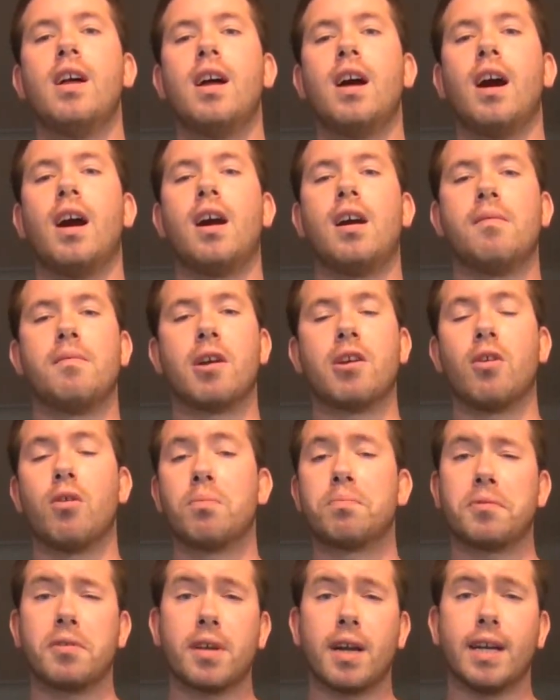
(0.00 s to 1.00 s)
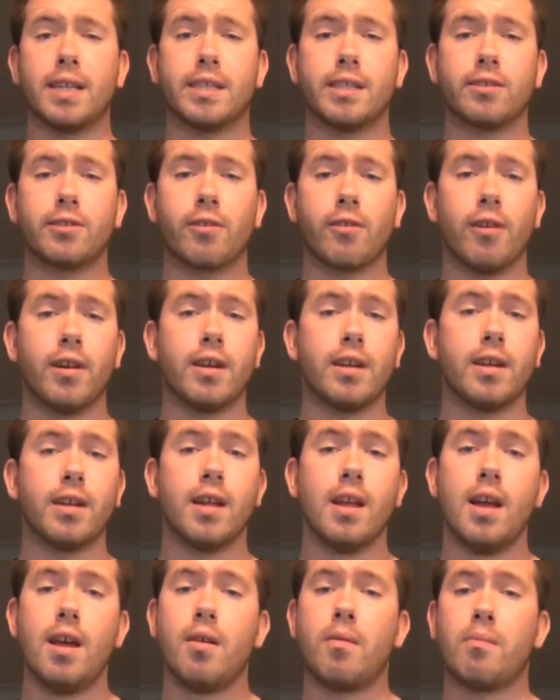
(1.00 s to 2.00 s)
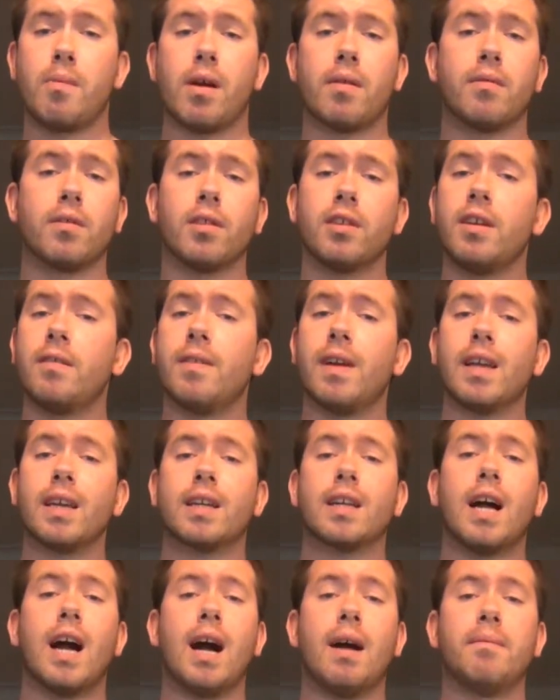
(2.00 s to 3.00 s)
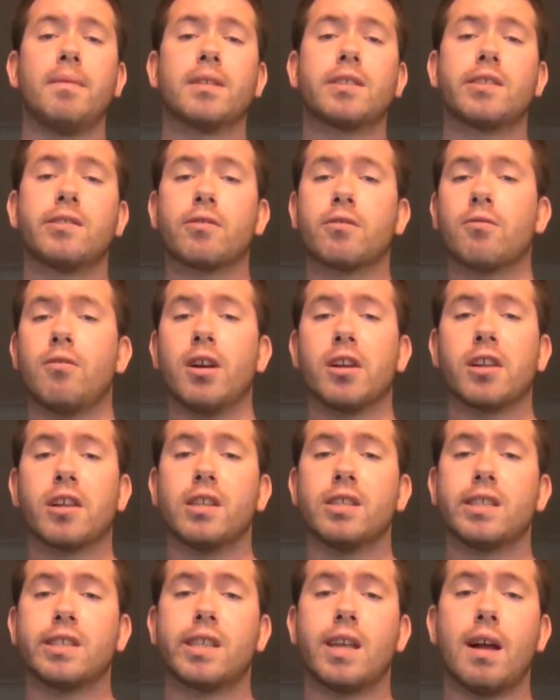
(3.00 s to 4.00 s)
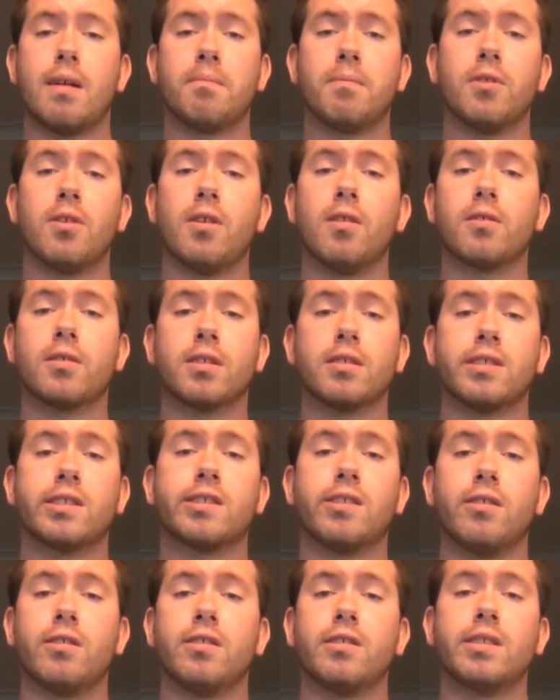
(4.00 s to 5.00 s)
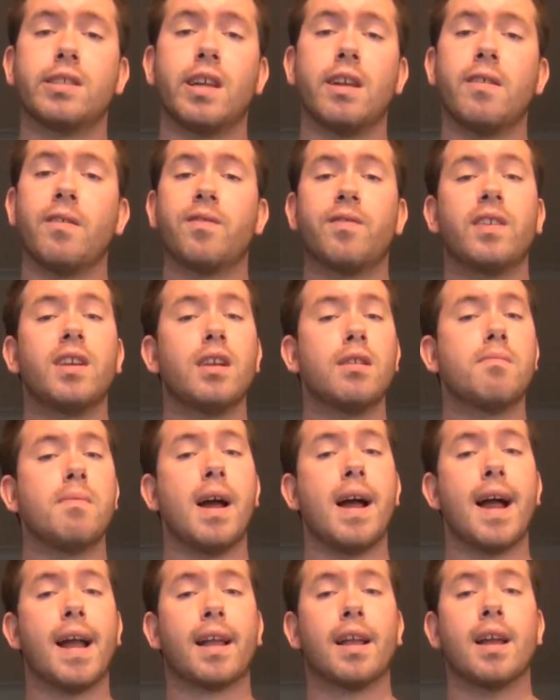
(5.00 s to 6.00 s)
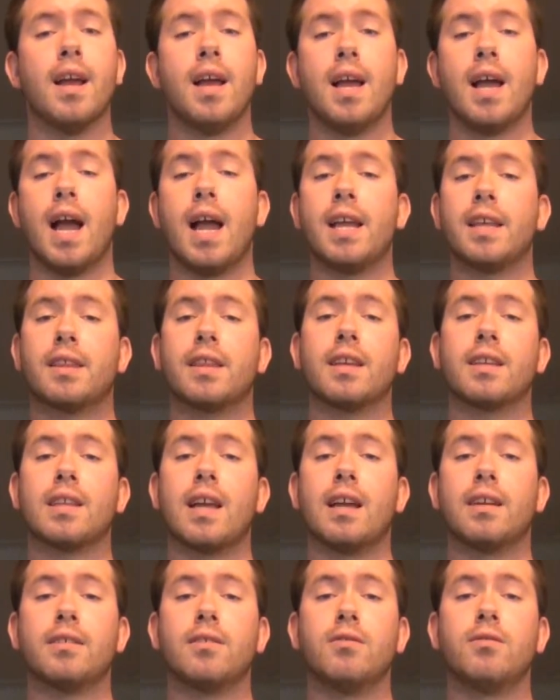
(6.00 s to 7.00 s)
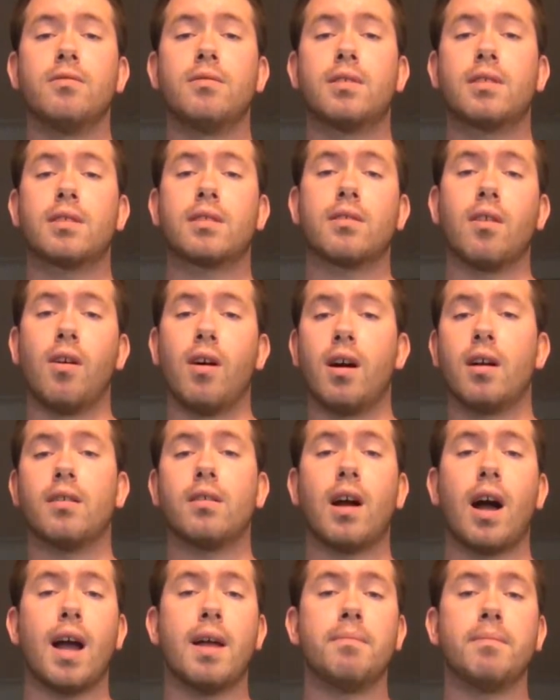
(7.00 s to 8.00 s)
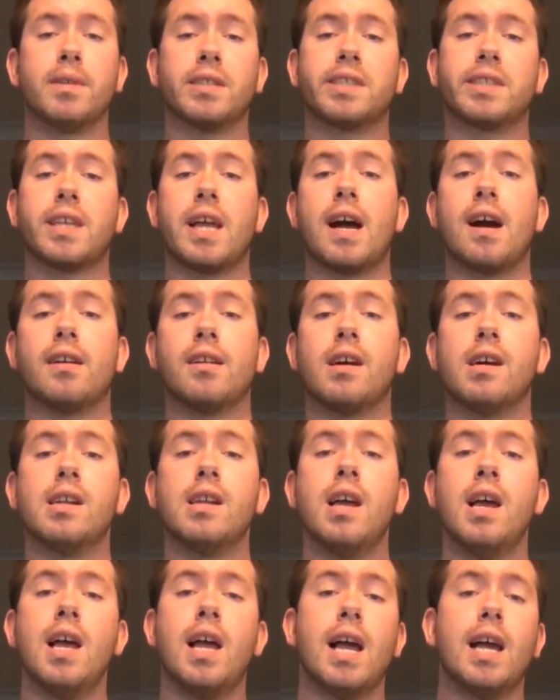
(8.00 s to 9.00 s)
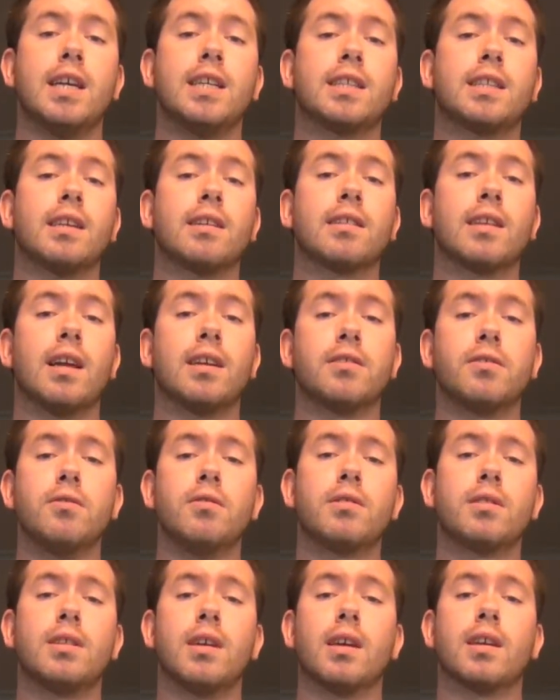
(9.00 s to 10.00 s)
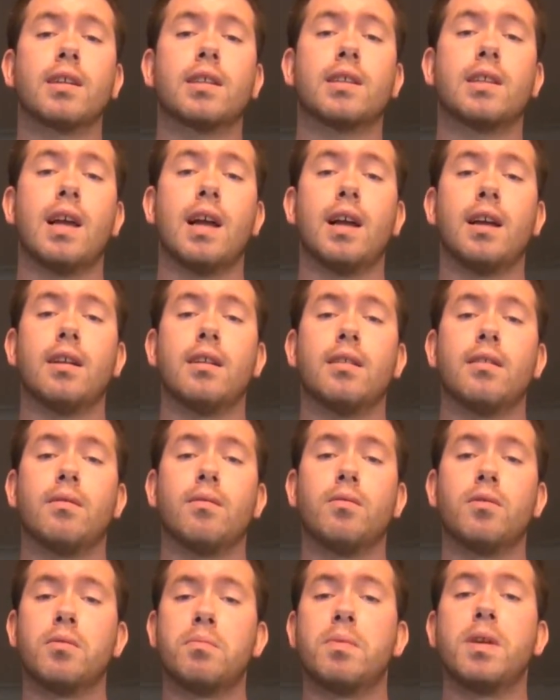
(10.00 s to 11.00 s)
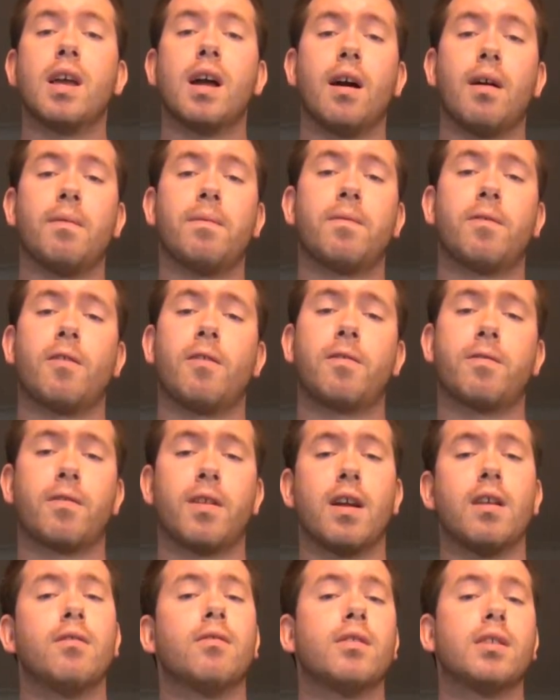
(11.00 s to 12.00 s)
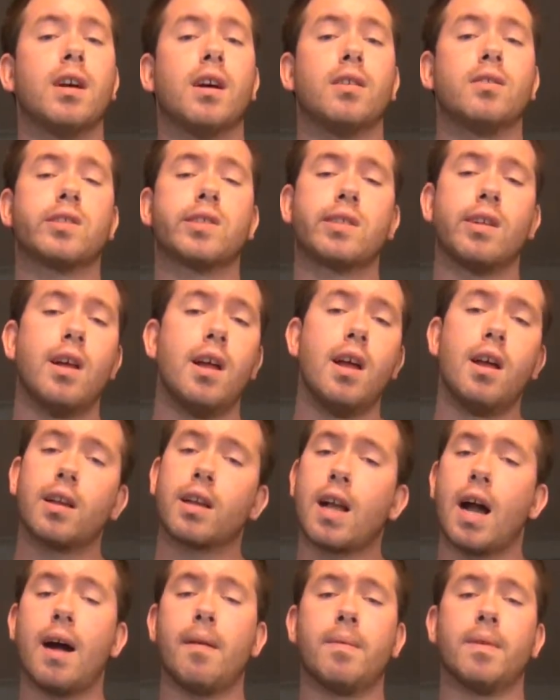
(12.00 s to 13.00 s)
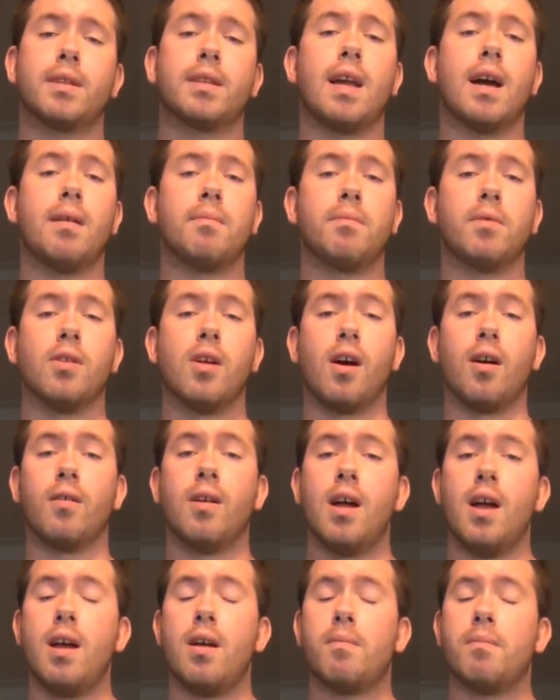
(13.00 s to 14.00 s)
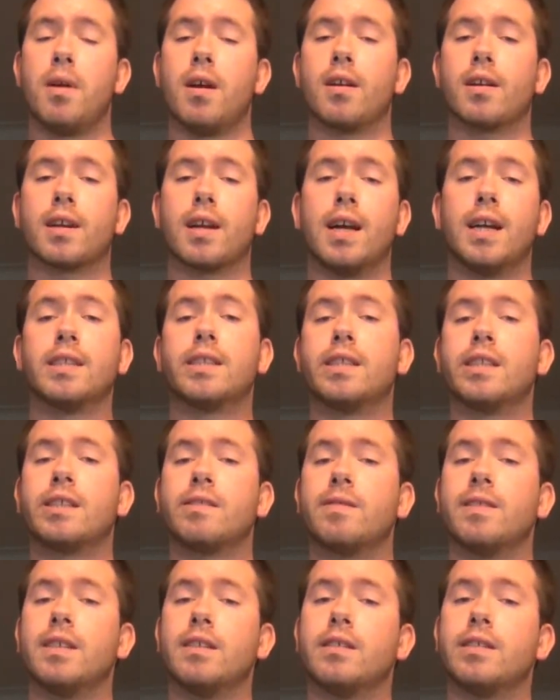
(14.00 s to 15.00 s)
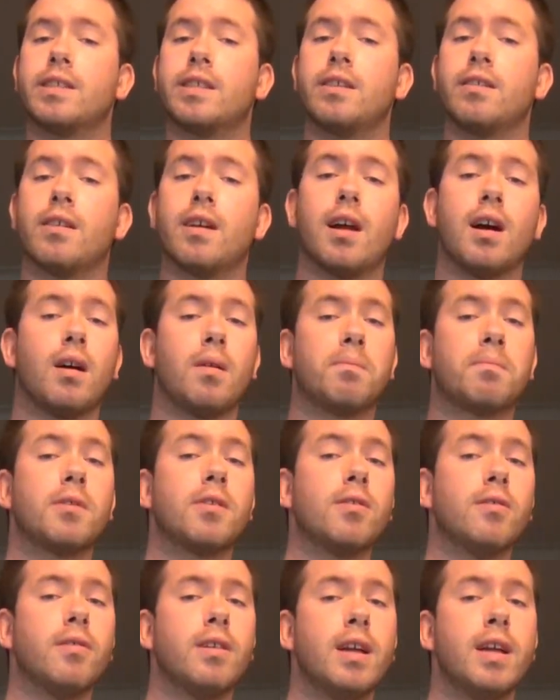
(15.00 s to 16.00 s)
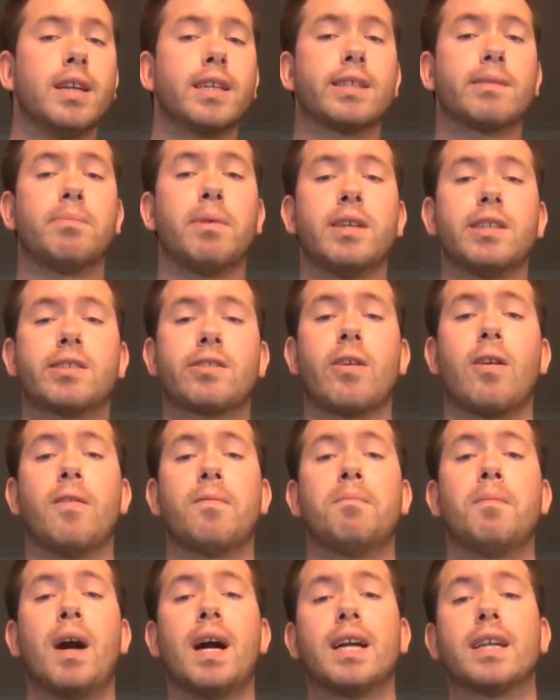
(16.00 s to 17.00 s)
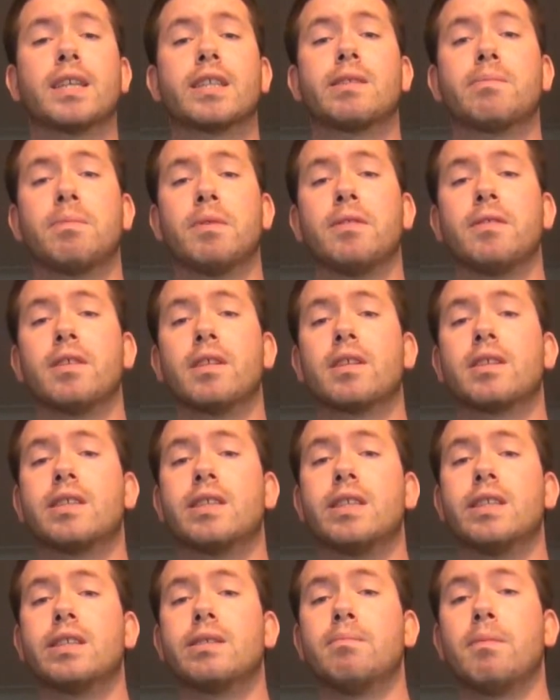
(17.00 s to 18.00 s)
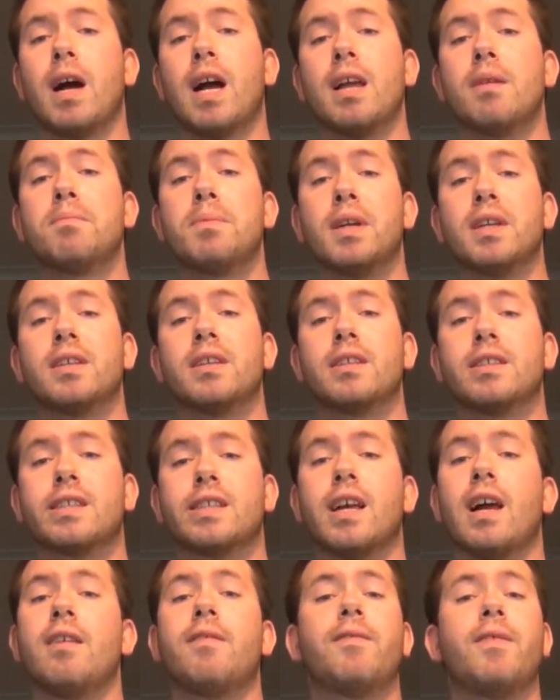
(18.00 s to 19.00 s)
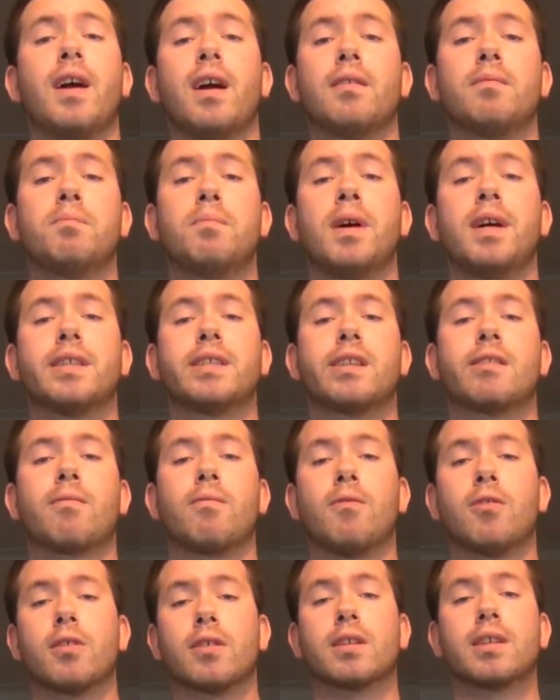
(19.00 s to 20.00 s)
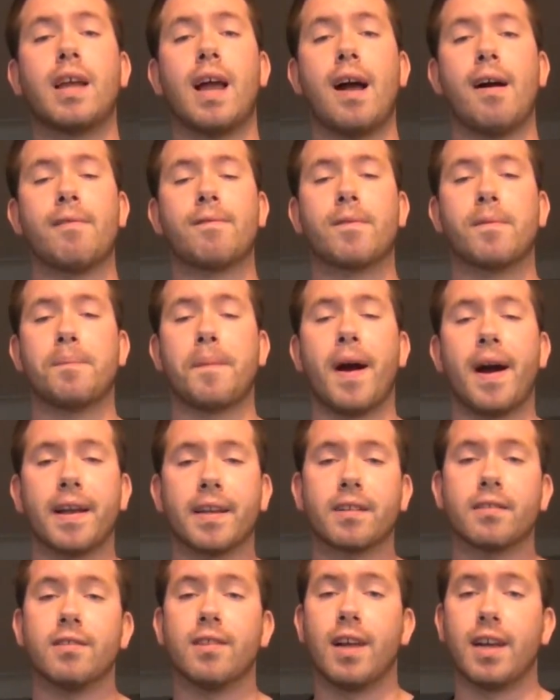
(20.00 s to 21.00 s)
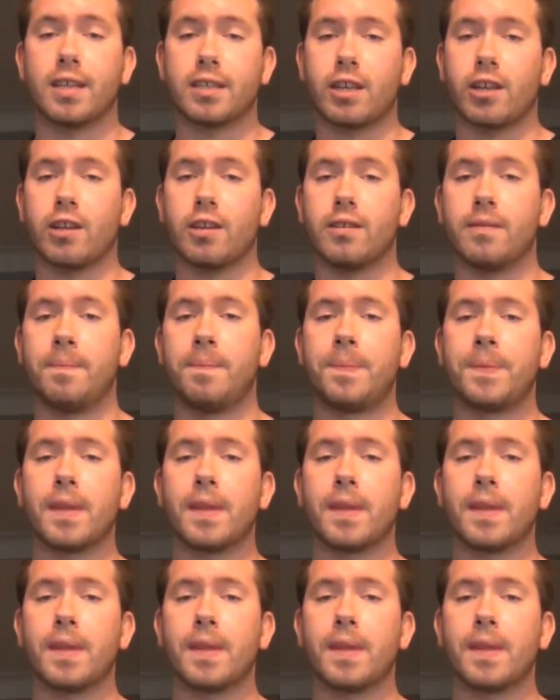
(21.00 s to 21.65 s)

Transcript: I hope you guys enjoyed it. Remember, leave any comments or questions down below, concerns, any feedback, anything that you thought I missed out on, anything that you think that would be helpful for anyone else, comment down below. Remember guys, this video is here to help you. It's based off my experiences, my opinions I found best worked out for my collection.